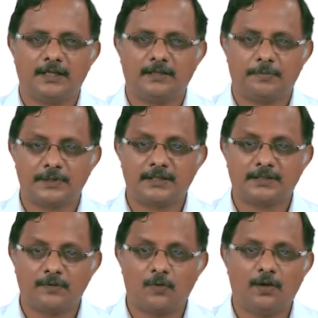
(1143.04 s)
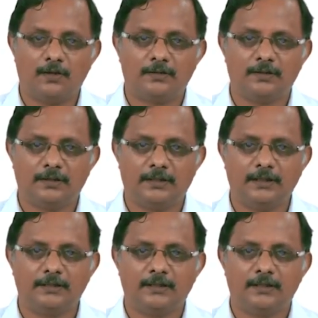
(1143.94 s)
represents reward,
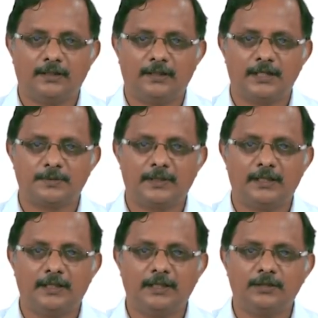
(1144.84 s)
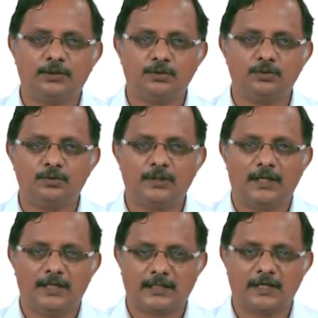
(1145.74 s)
right, has been linked to
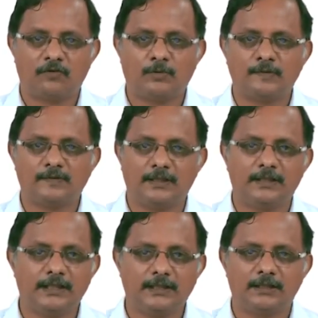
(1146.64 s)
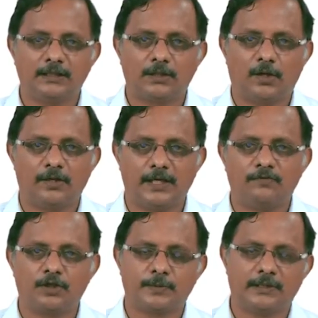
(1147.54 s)
a certain form of learning called
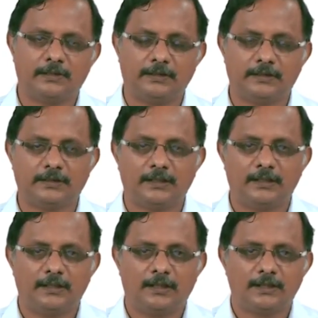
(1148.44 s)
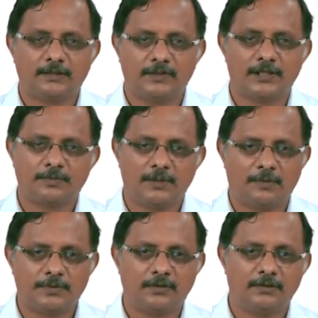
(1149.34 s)
reinforcement learning. So, which has been
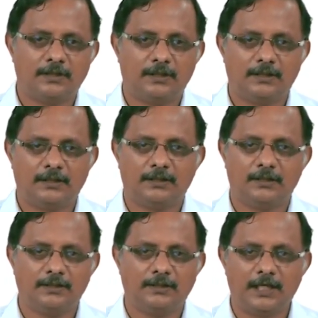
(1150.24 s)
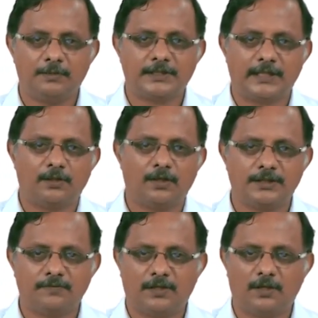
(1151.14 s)
observed in animal
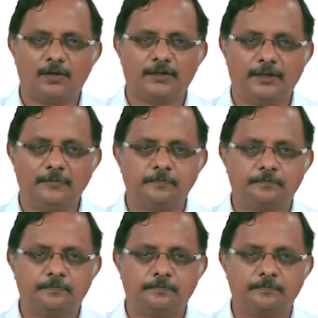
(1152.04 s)
psychology for a long time.